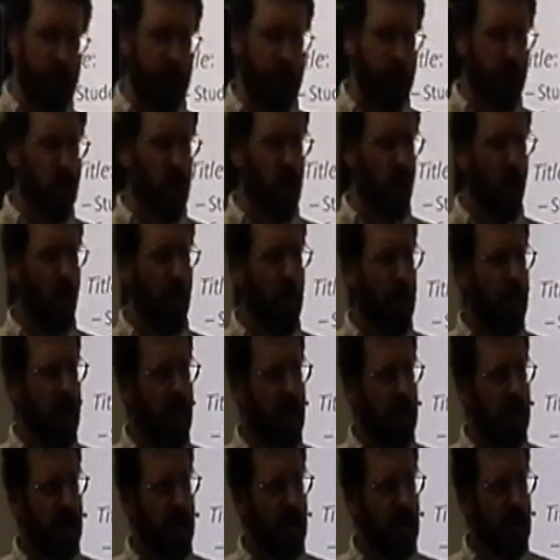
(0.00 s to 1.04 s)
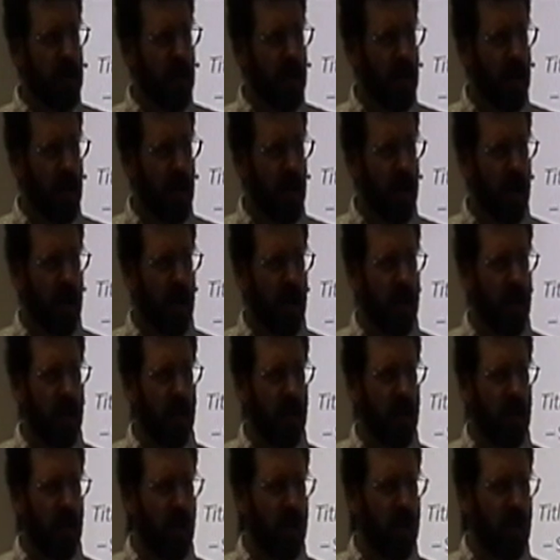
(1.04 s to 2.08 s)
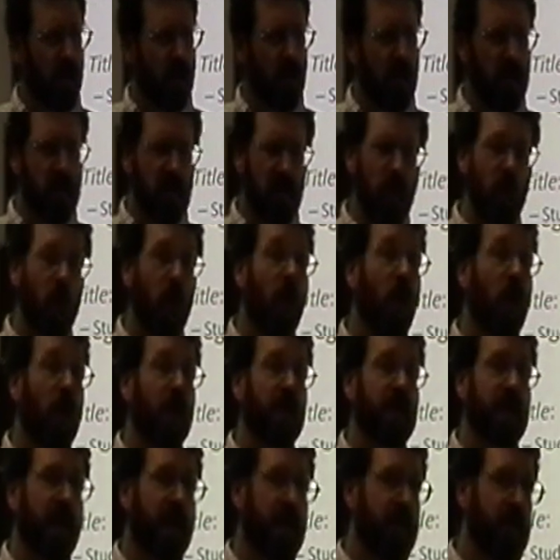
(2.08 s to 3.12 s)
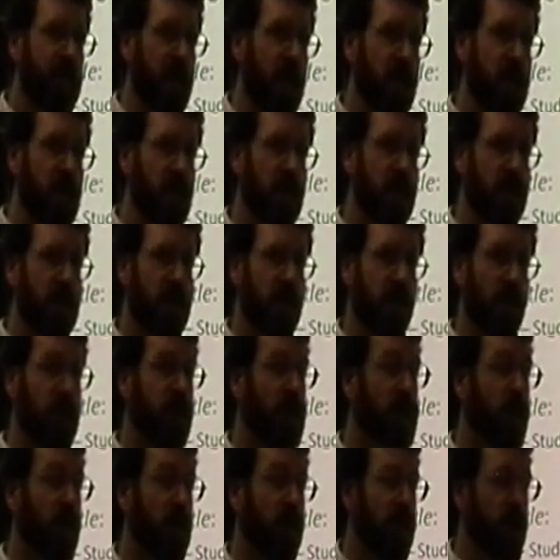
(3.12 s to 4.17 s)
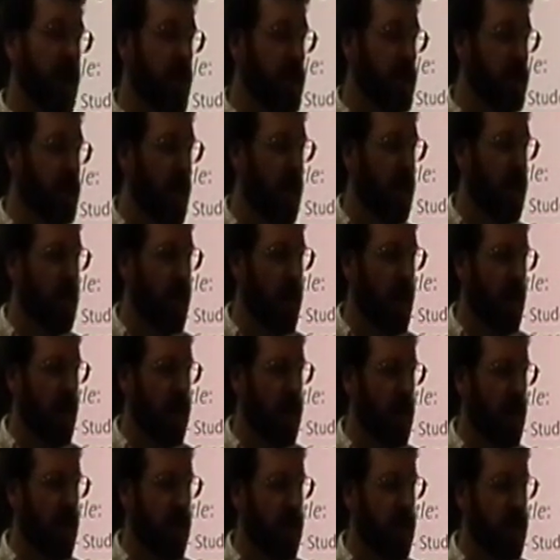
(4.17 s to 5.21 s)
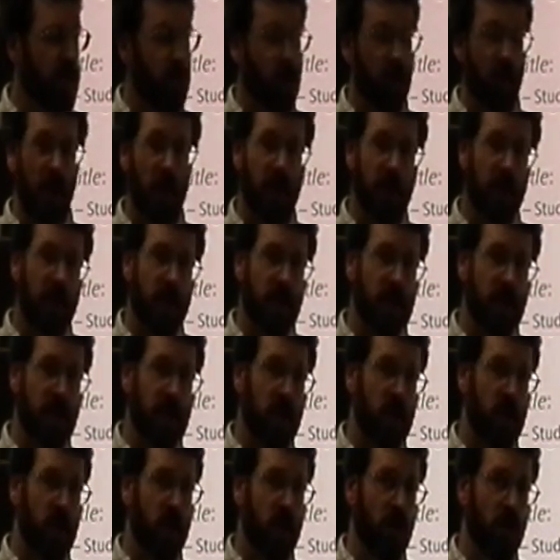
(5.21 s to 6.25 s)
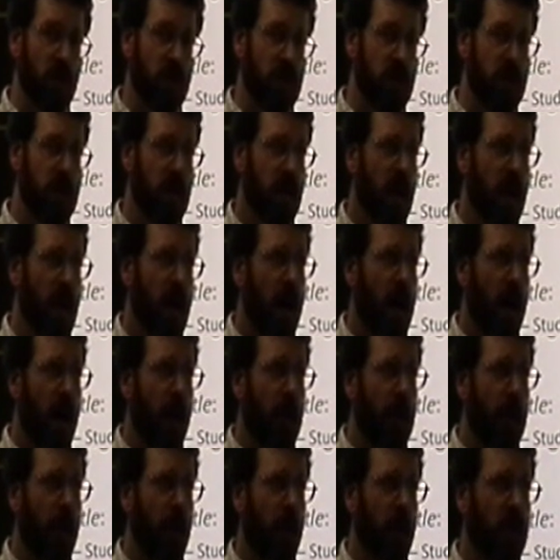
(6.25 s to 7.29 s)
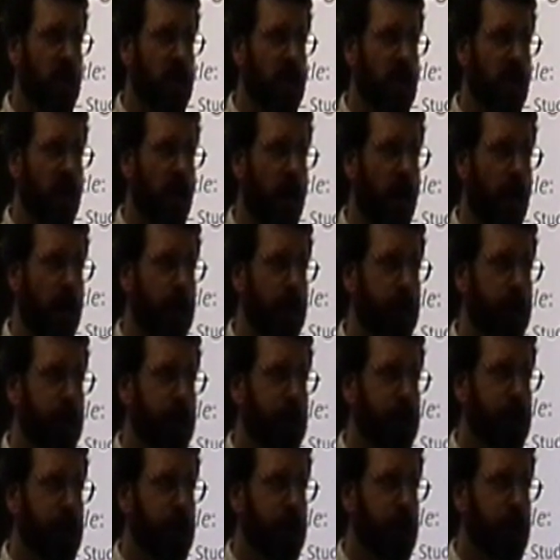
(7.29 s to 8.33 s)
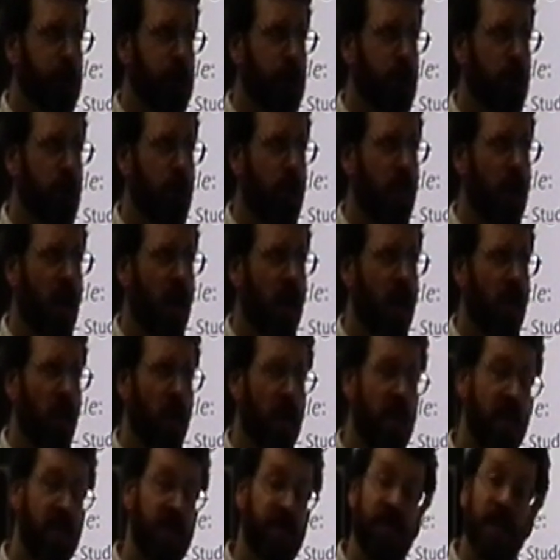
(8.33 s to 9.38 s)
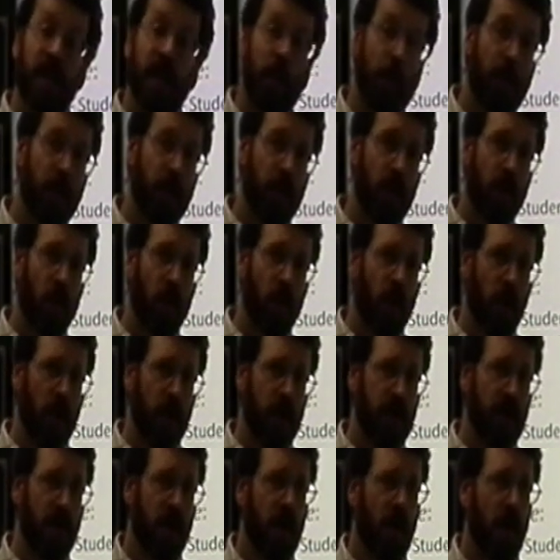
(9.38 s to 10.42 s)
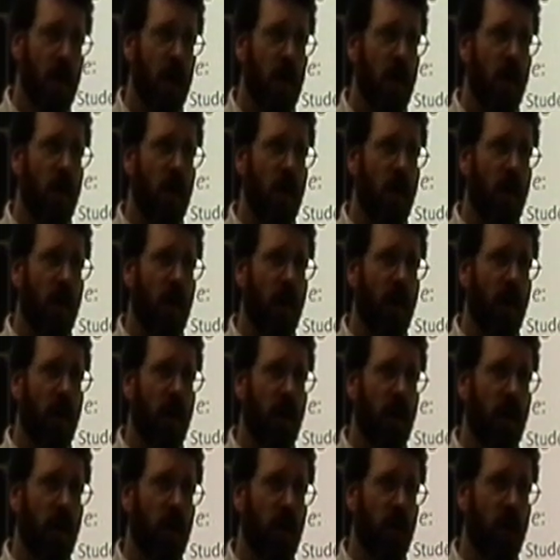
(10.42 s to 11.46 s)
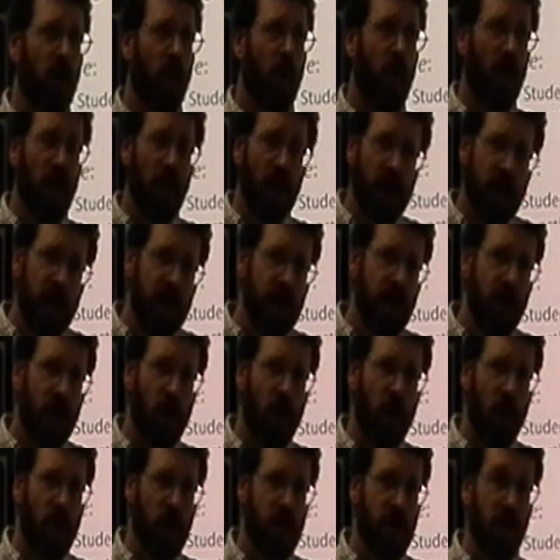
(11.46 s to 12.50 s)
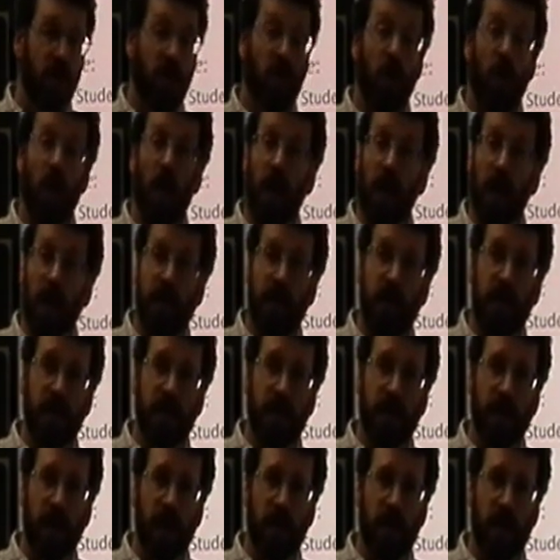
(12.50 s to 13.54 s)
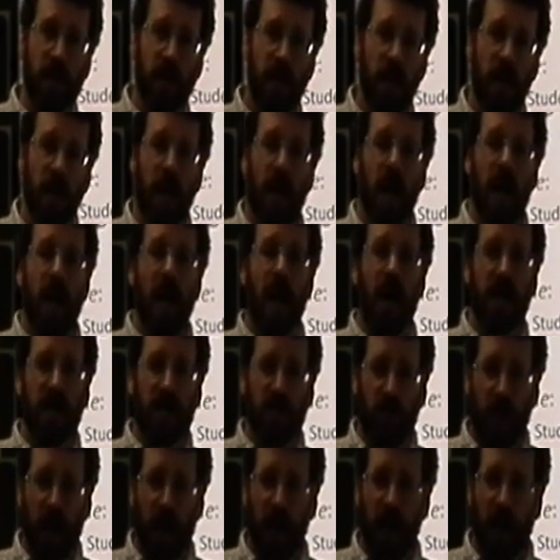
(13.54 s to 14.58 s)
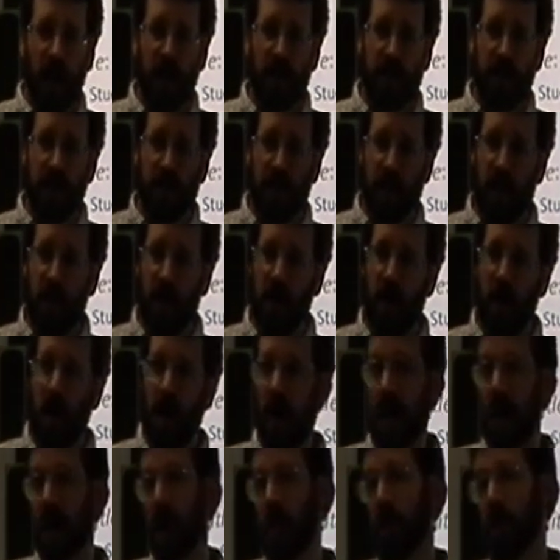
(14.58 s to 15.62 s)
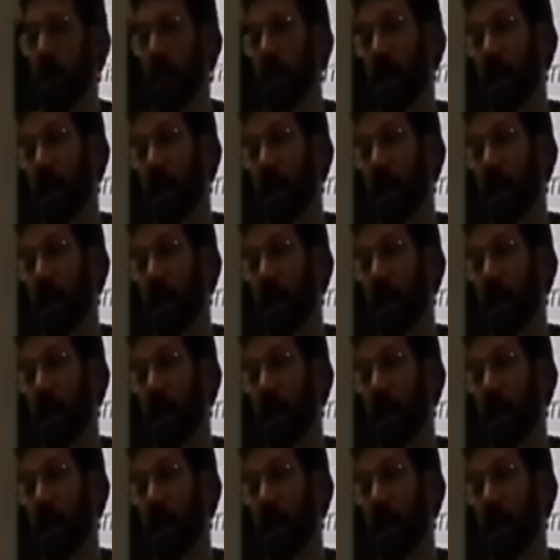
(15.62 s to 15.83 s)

So maybe there could be some qualitative measures or surveys done by the instructors and the students about the way they feel about the course, or the quality of the course, or the quality of the discussion, as well as some hard numbers